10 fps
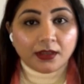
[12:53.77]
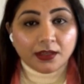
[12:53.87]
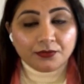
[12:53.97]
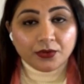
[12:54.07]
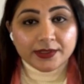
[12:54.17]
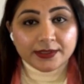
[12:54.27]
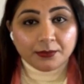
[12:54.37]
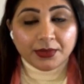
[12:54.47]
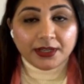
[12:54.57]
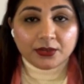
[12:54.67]
If you are
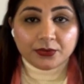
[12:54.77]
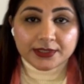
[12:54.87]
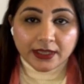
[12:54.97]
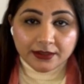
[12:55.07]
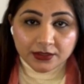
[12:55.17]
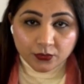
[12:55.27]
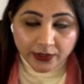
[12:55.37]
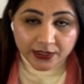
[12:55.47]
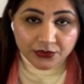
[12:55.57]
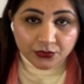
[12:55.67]
somebody who is under
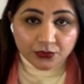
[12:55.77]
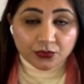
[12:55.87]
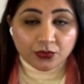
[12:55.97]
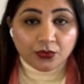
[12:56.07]
22,